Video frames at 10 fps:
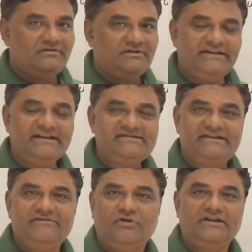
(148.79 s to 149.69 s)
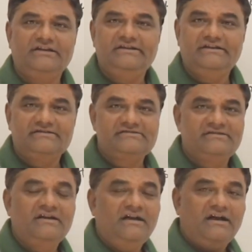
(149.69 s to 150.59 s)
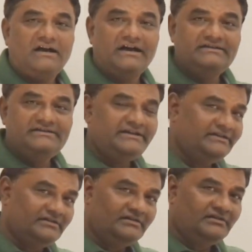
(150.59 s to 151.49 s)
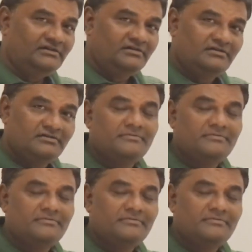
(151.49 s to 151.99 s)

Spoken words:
The next thing what I need is I need a